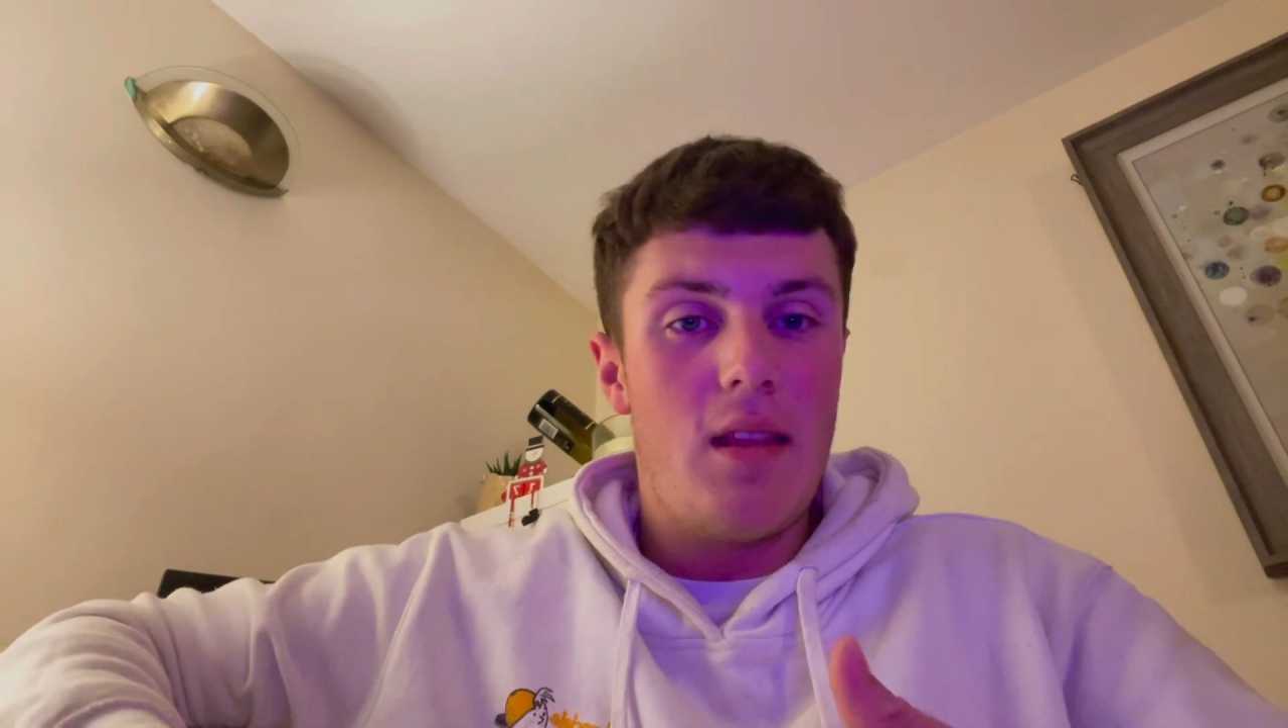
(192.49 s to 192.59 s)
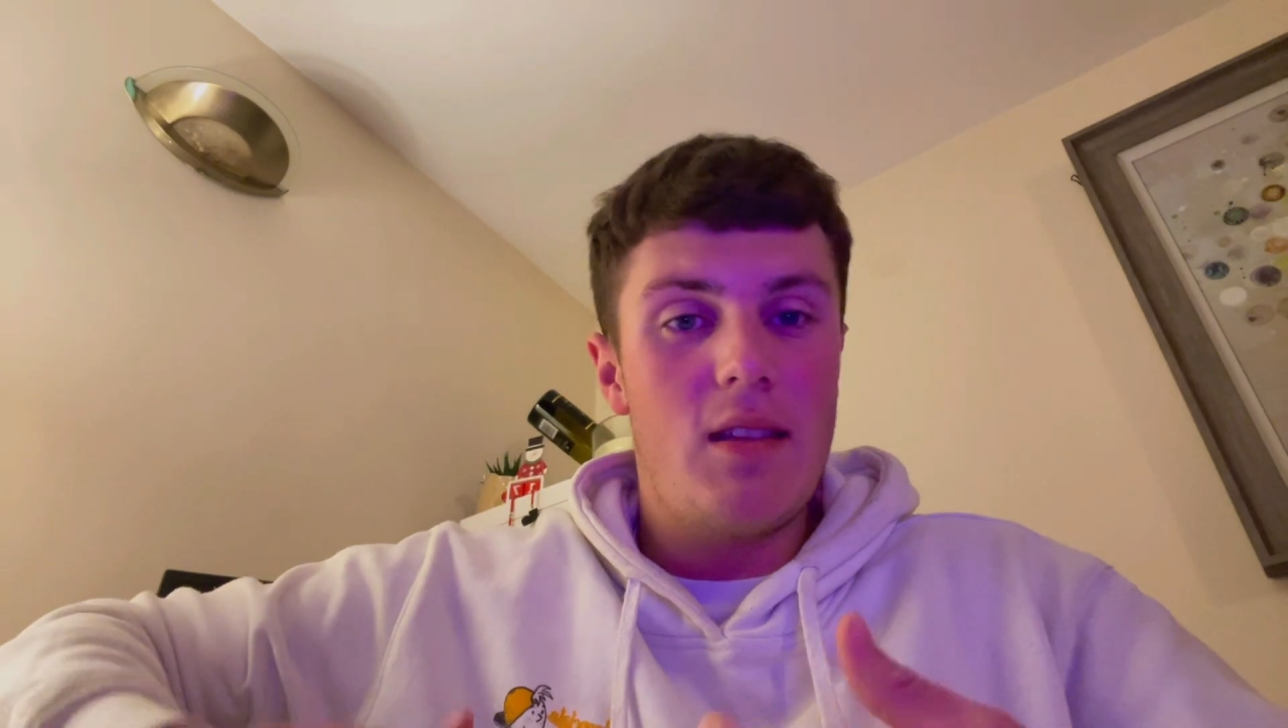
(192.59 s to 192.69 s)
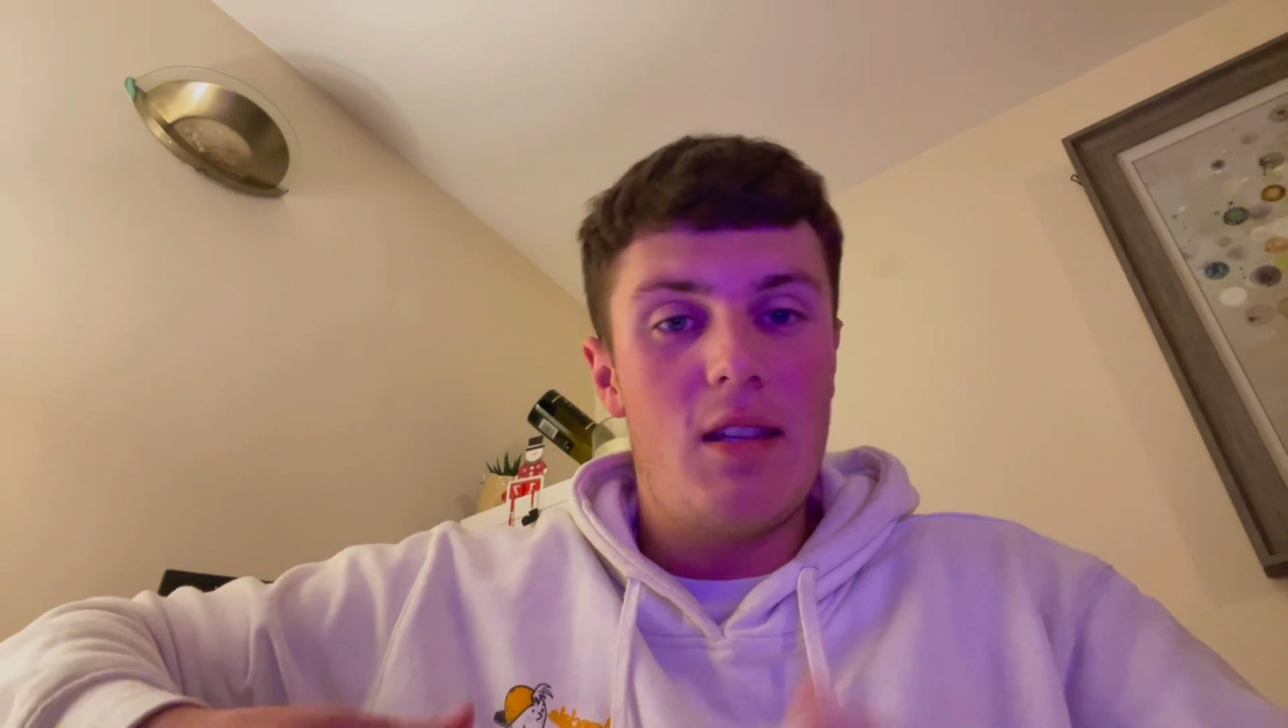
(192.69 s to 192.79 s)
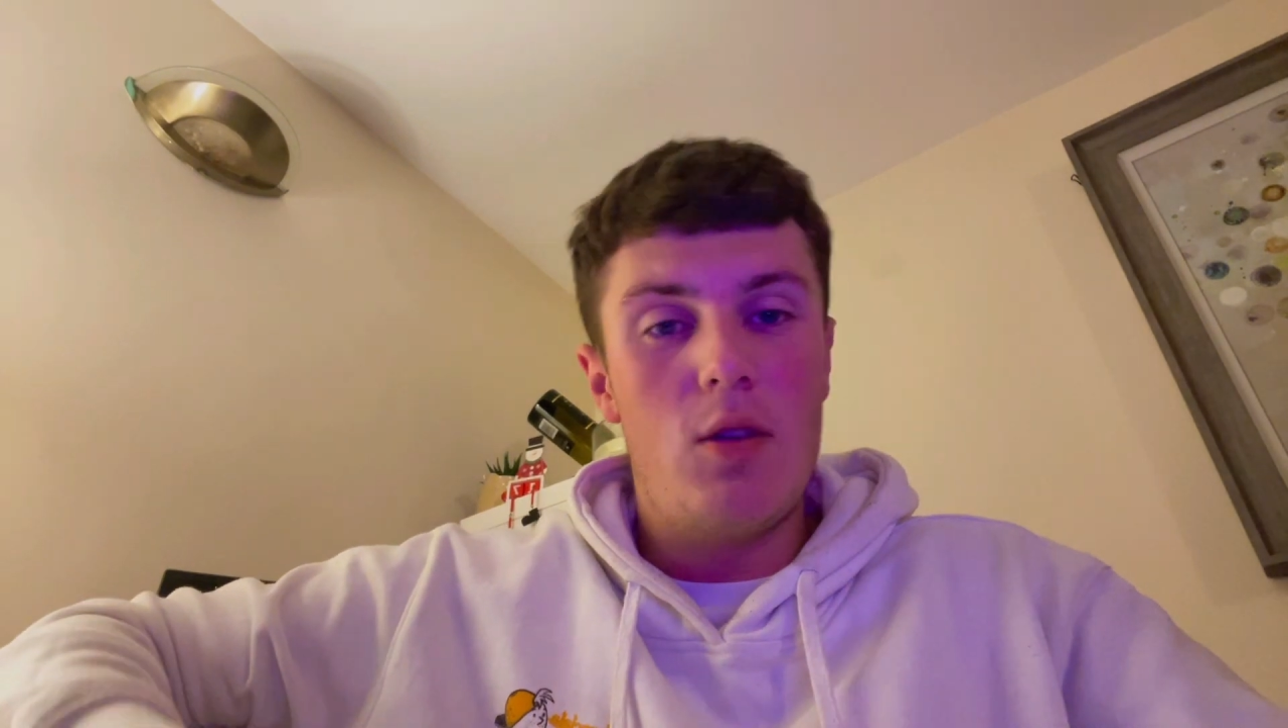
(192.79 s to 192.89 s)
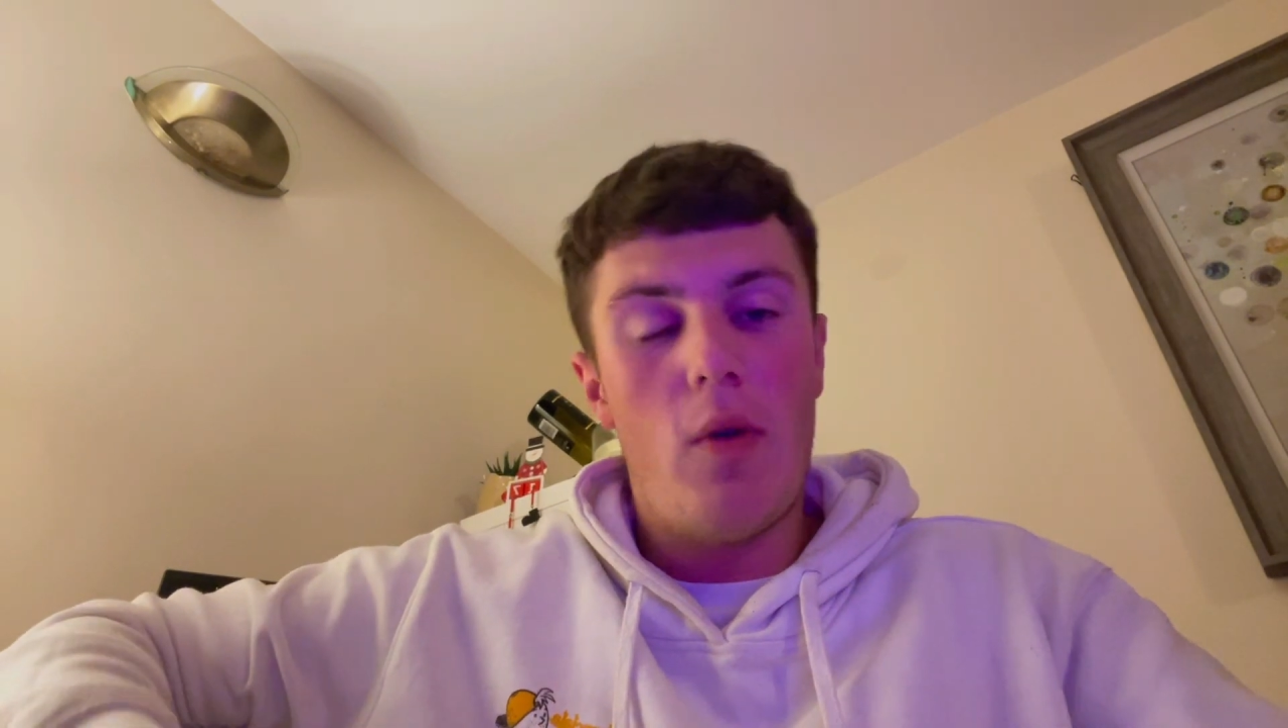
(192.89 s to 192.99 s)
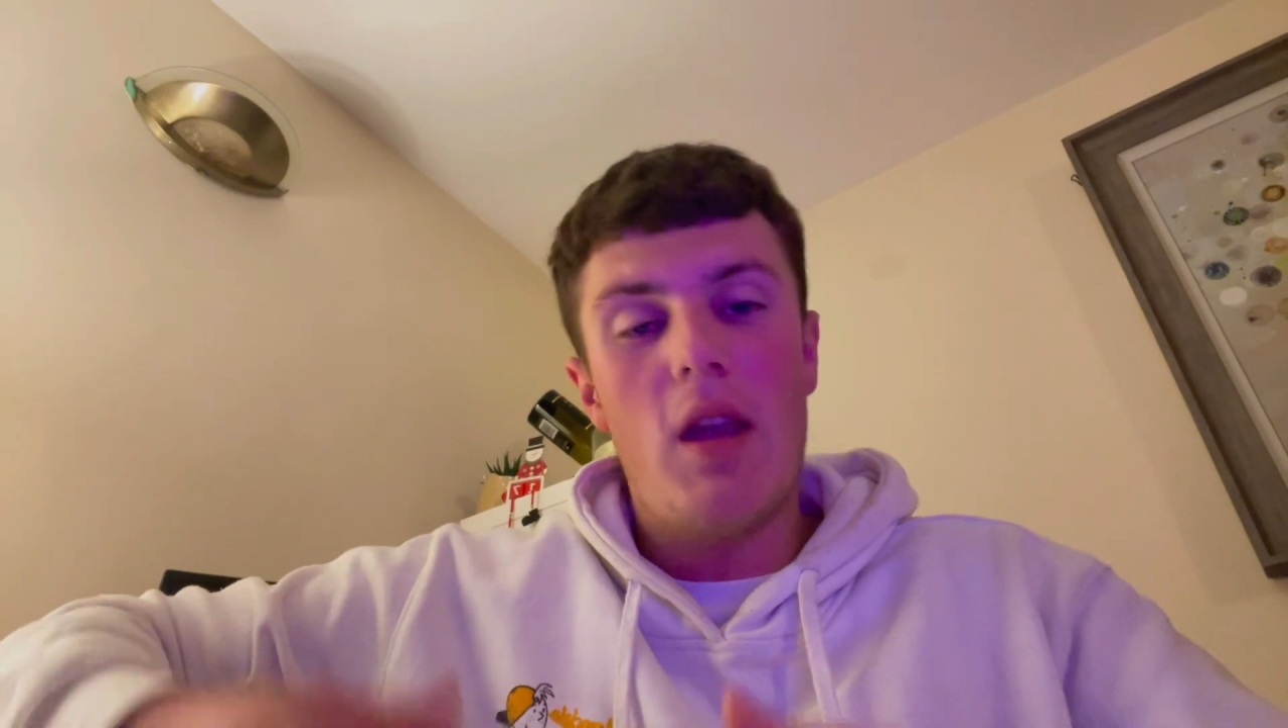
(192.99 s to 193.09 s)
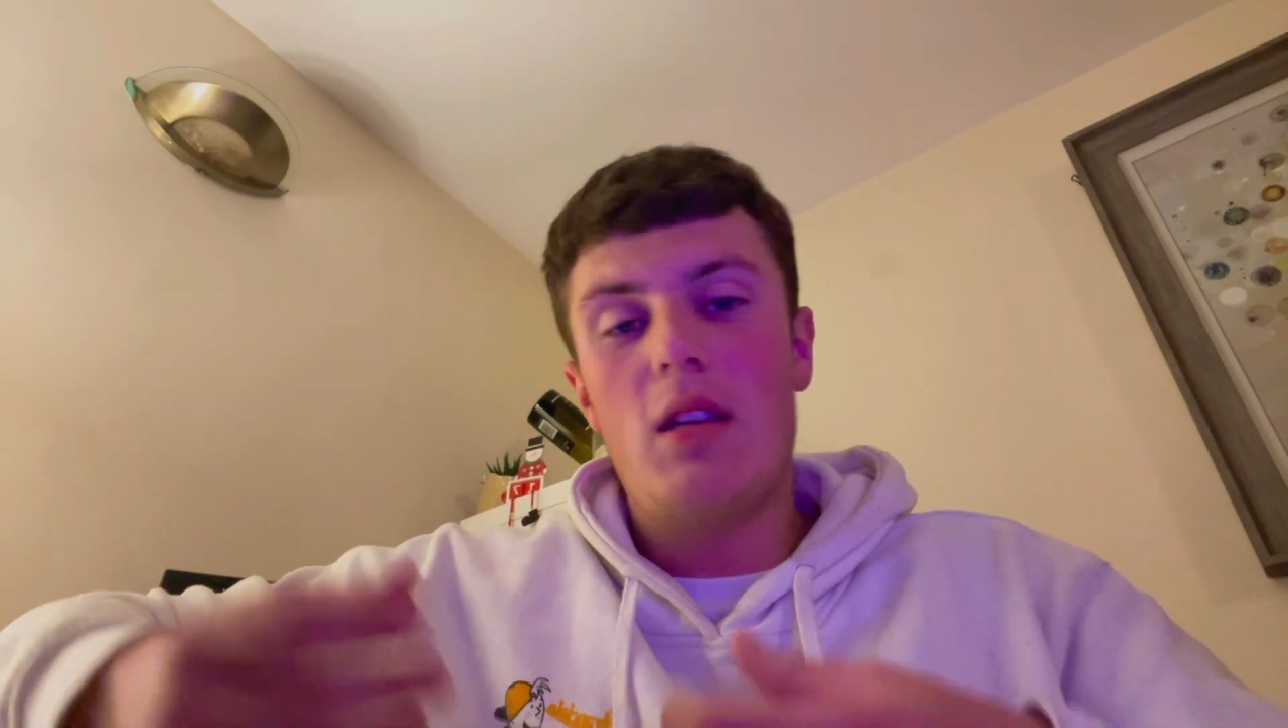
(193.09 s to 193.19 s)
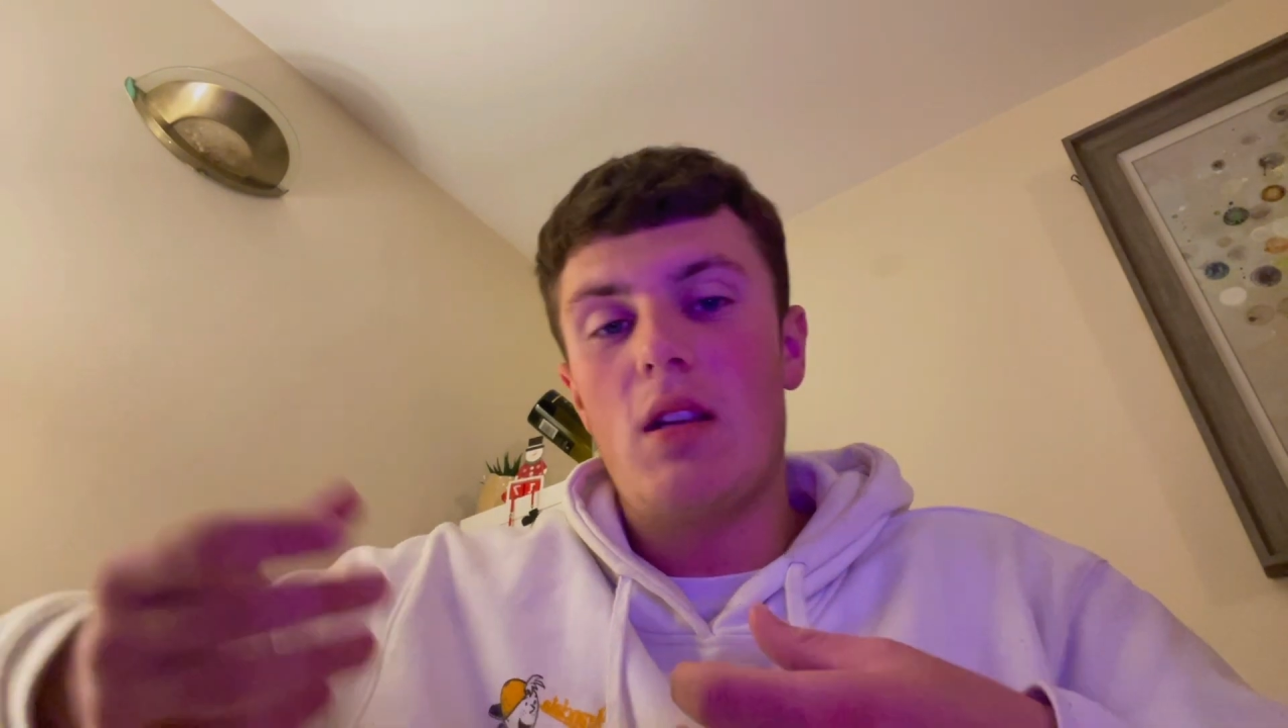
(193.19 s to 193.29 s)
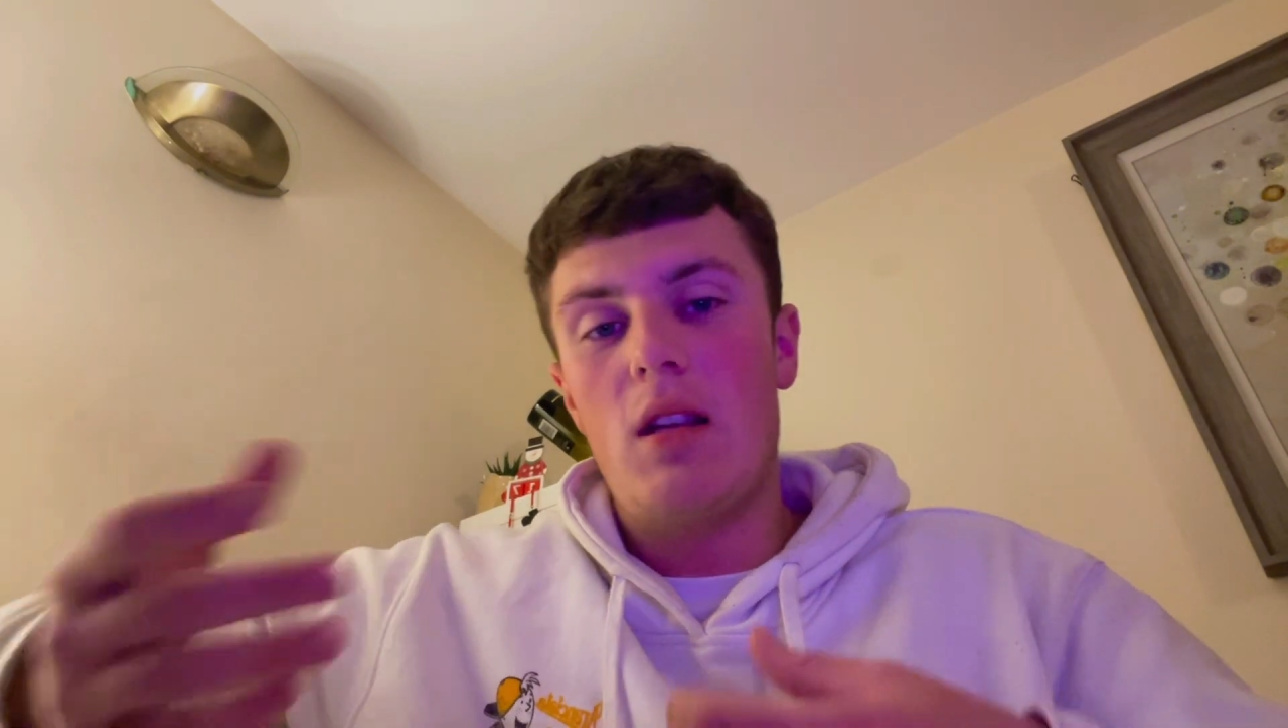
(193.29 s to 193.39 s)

the situation,